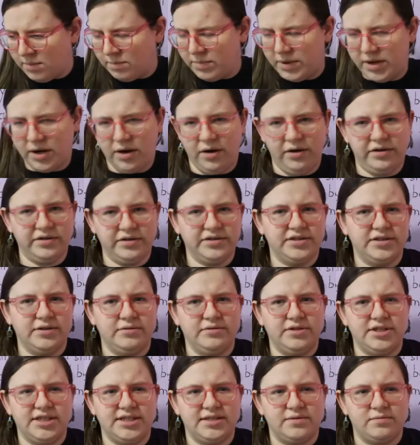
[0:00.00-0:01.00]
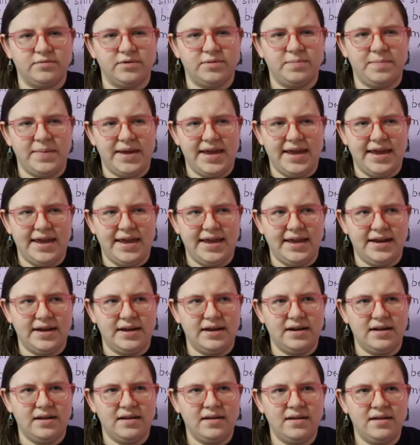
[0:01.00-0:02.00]
but also just with
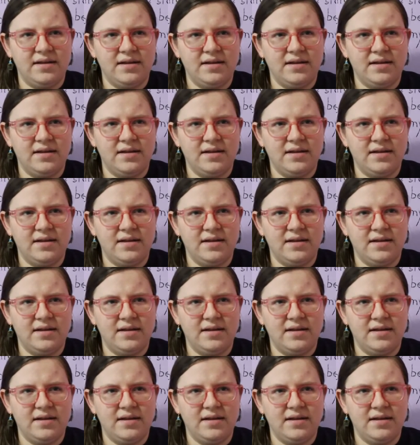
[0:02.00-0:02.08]
being